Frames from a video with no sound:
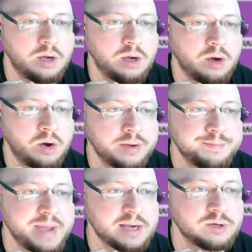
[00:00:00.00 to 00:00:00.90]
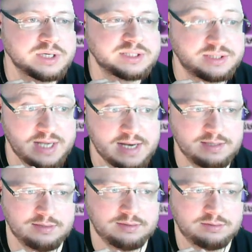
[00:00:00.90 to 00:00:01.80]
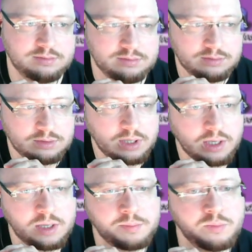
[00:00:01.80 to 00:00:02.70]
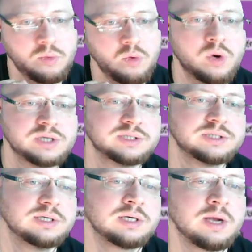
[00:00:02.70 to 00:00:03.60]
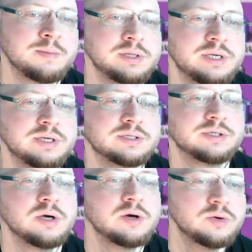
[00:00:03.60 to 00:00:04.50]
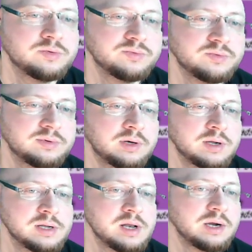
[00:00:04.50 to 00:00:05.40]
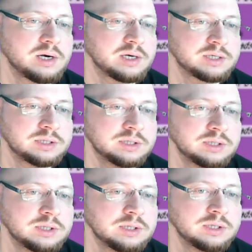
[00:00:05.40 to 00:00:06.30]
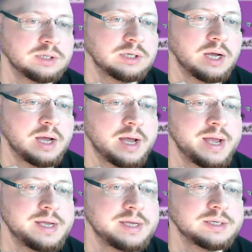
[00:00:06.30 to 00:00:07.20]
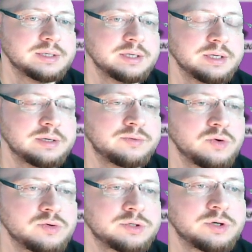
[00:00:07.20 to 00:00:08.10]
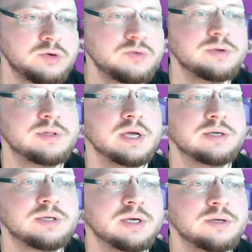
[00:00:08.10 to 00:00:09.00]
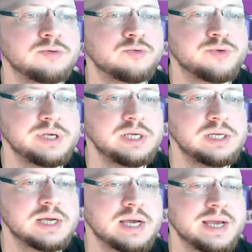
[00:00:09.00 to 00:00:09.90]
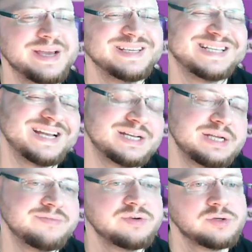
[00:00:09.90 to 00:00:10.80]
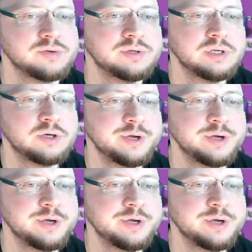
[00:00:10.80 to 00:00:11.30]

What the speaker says: macOS 10 was a couple of years ago on a lark. I wrote code that can read and even to a degree